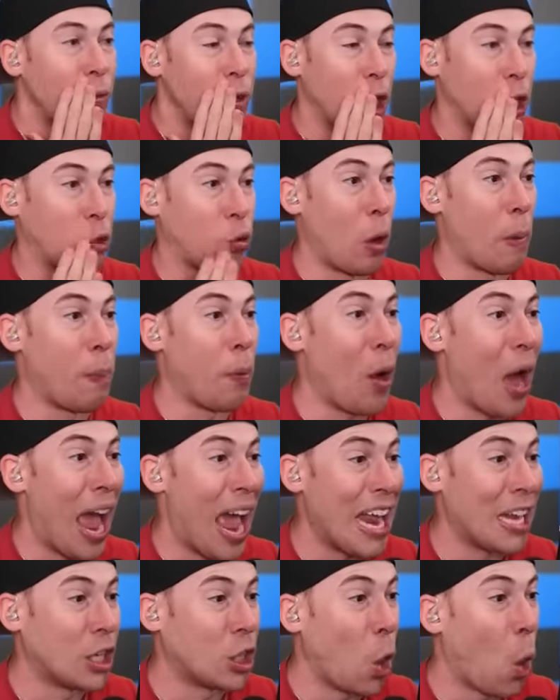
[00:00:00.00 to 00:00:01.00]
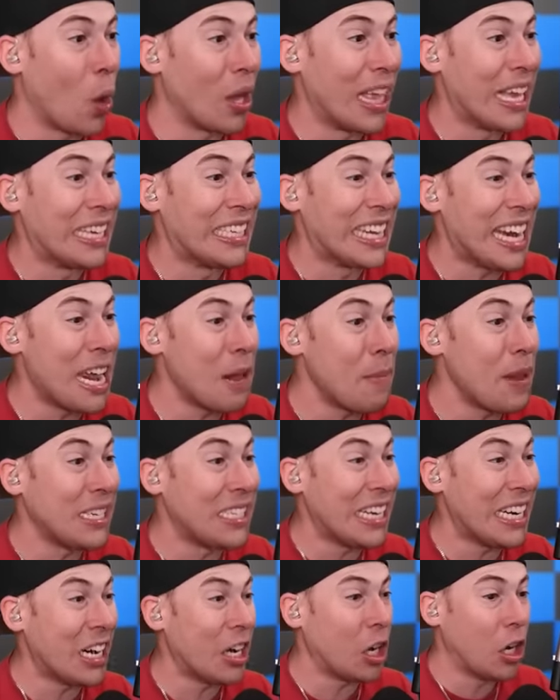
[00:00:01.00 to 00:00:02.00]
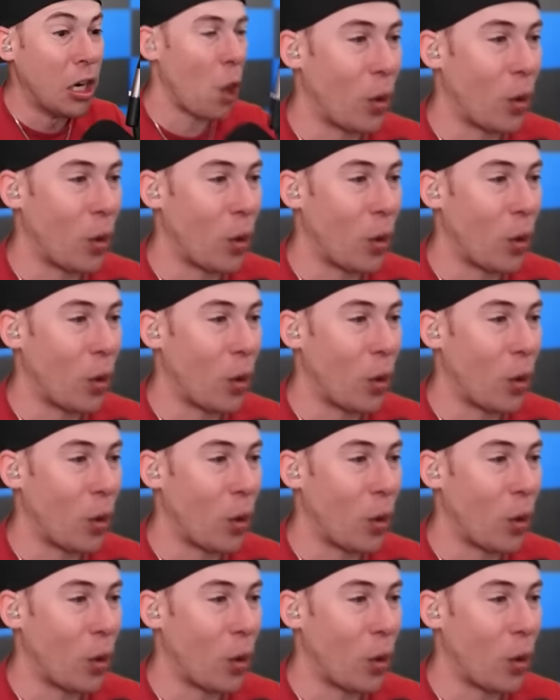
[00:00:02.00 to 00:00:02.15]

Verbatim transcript: The triple head toilet demon's here.